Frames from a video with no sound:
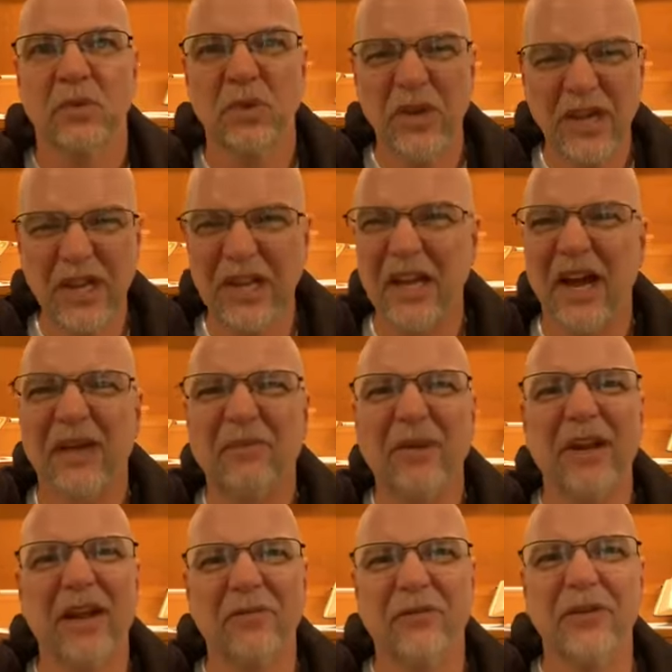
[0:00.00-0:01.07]
Really, I
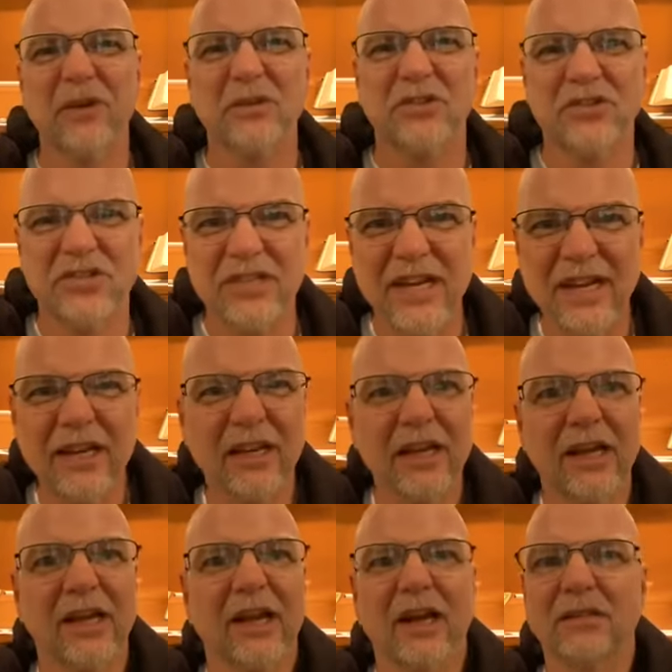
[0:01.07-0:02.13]
mean, I feel
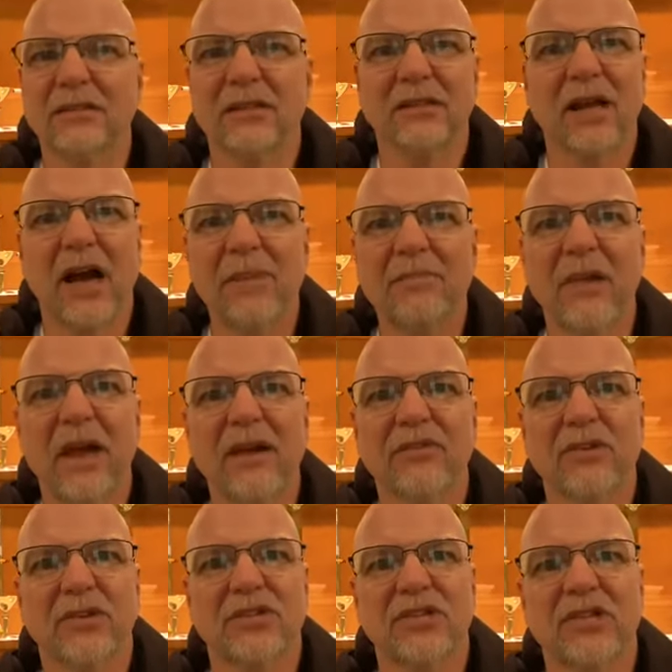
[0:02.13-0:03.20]
sickly. I, am
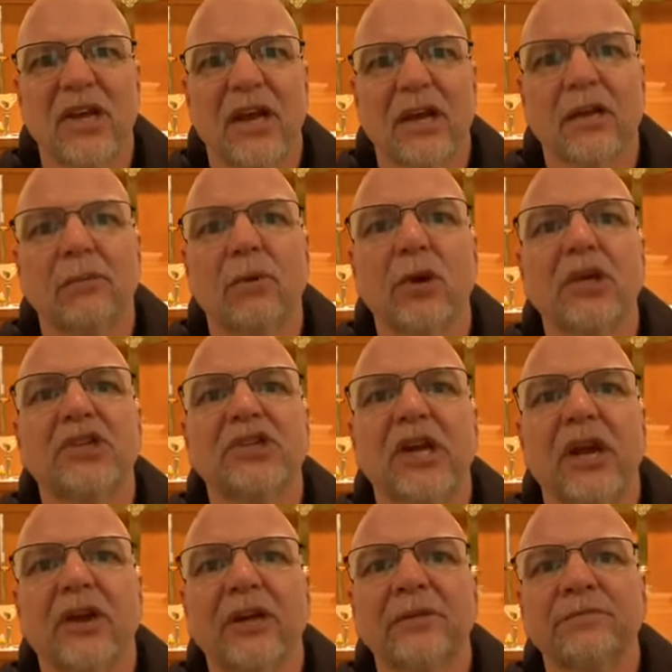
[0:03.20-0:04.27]
never sick. Good morning,
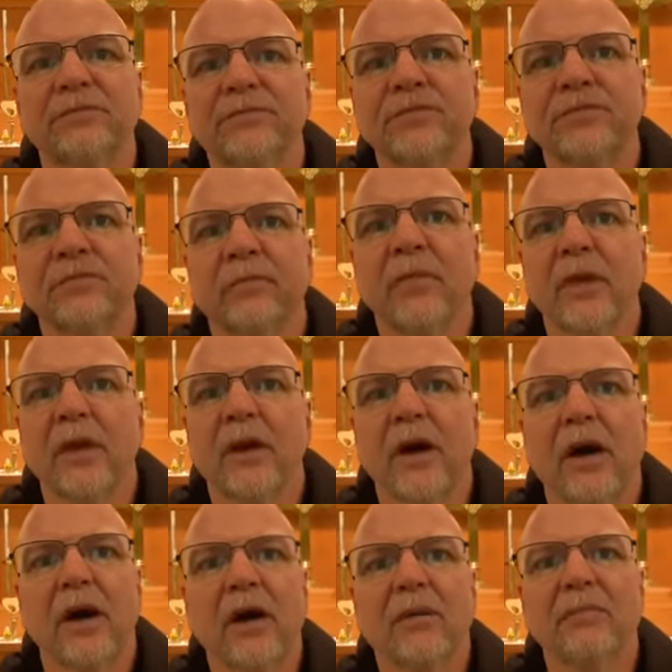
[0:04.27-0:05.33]
Sharon.
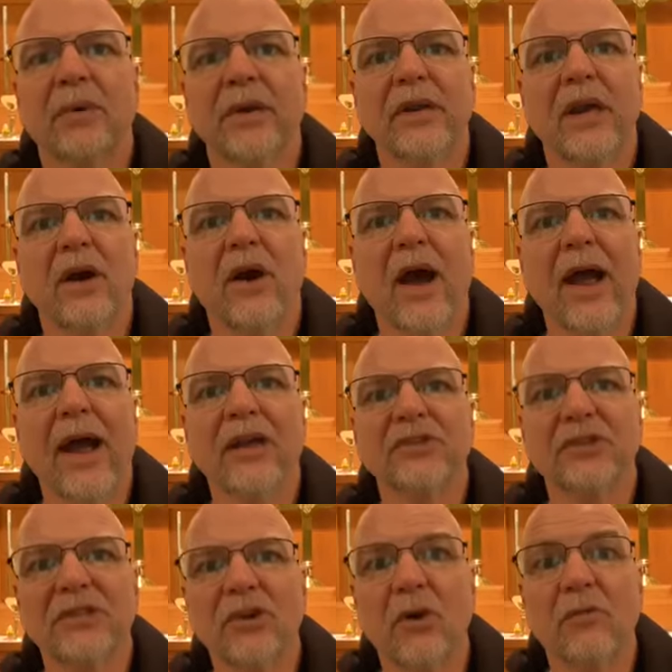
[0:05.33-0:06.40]
Um, but no, I
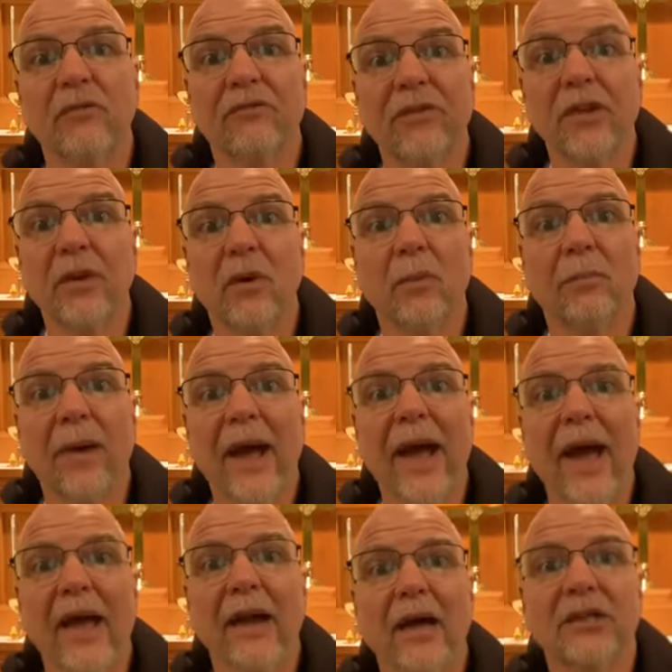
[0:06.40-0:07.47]
actually don't feel
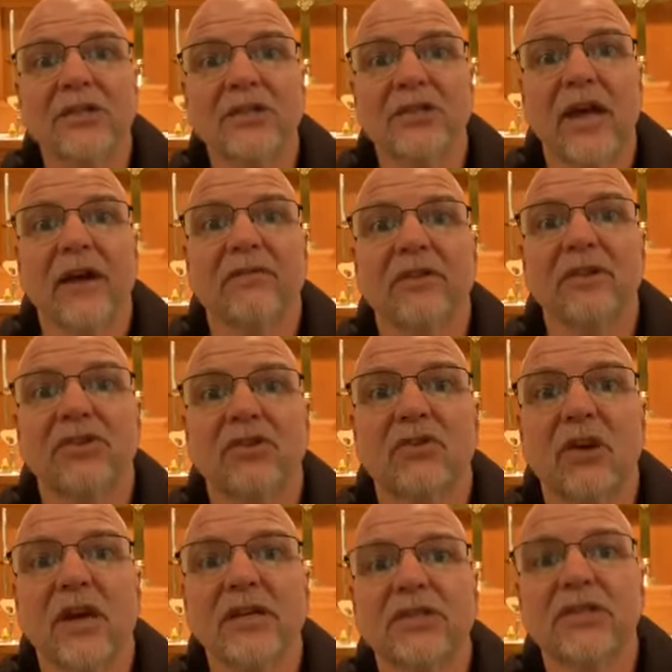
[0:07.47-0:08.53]
bad. I just have this
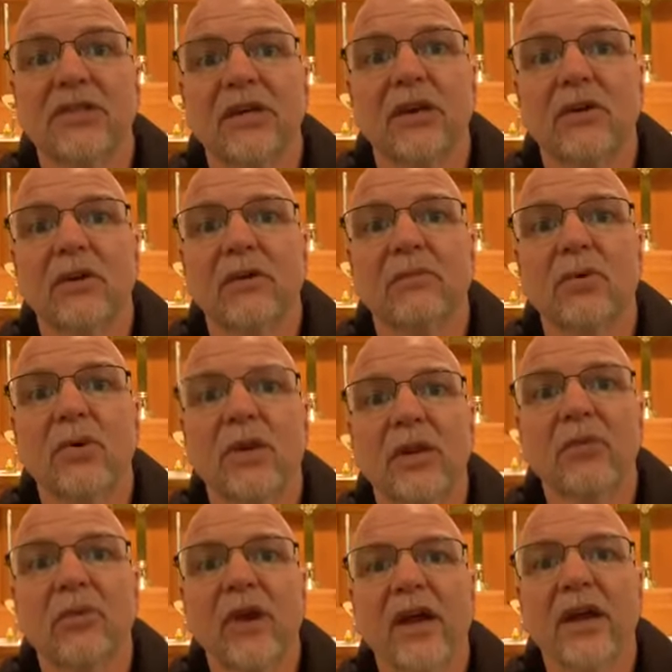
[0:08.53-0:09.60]
crud still. Good
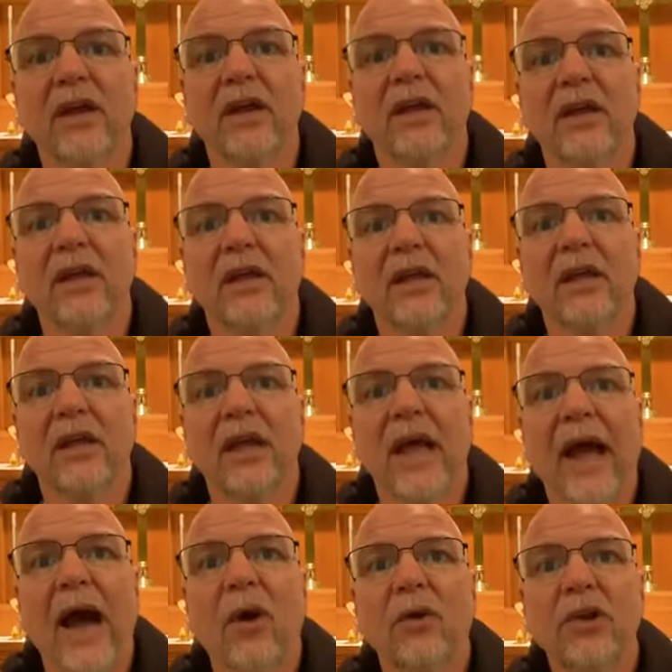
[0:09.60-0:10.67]
morning, Rick.
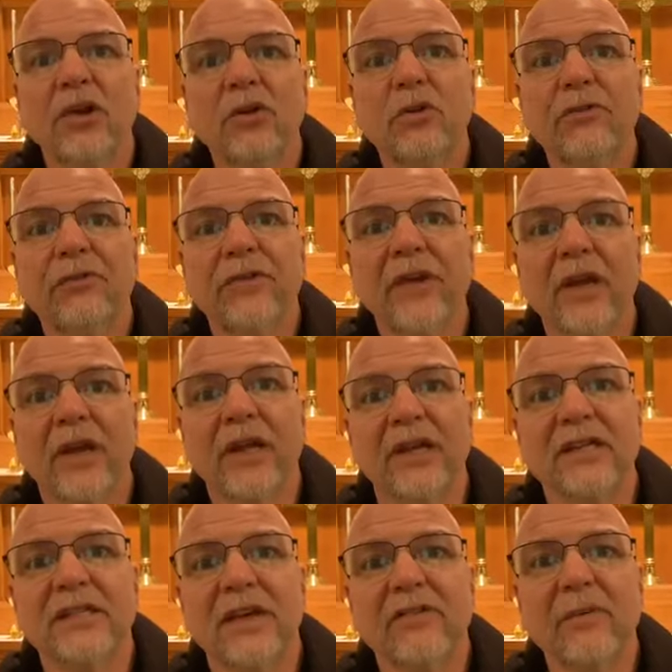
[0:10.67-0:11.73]
How are you feeling?
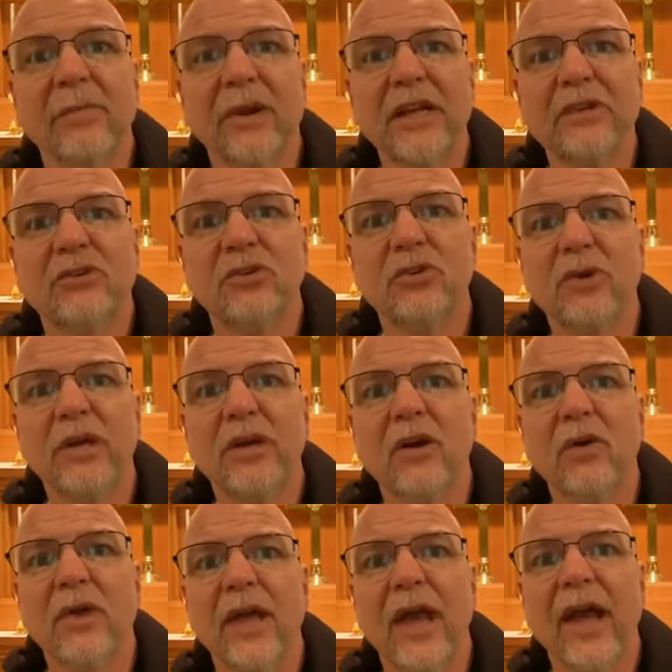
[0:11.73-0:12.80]
Is everybody doing
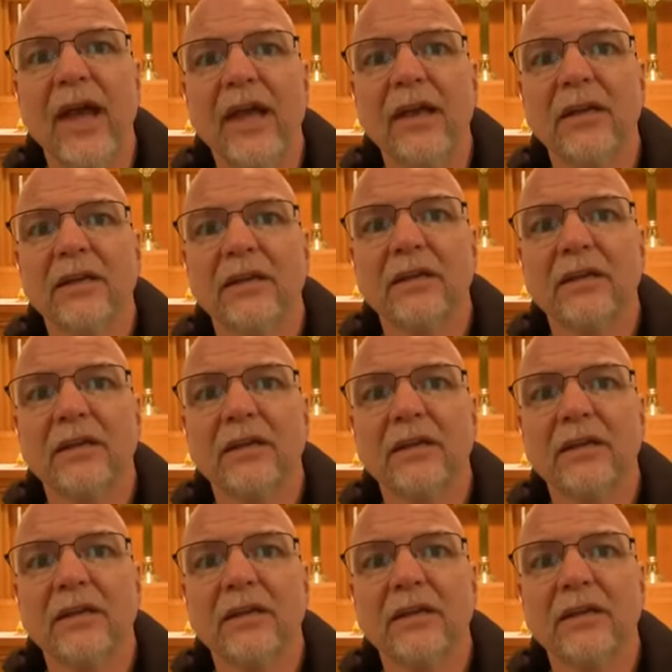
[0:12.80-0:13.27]
okay?